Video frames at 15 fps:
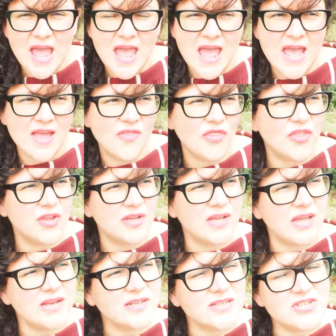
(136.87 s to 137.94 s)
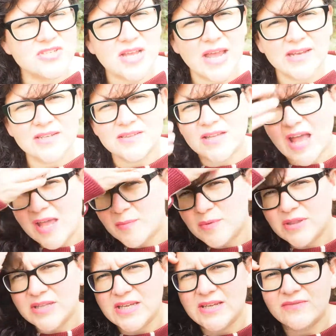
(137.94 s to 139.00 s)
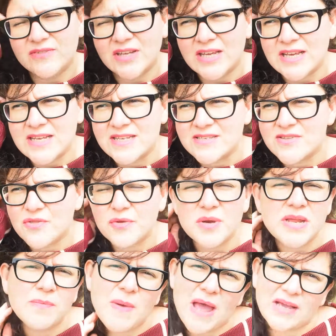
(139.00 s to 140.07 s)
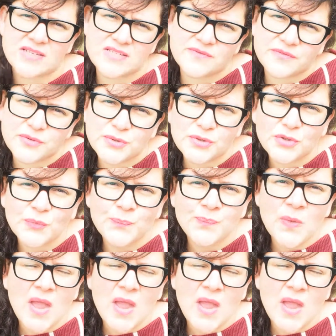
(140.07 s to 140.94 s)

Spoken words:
And the English title, I believe, is Three Bags Full.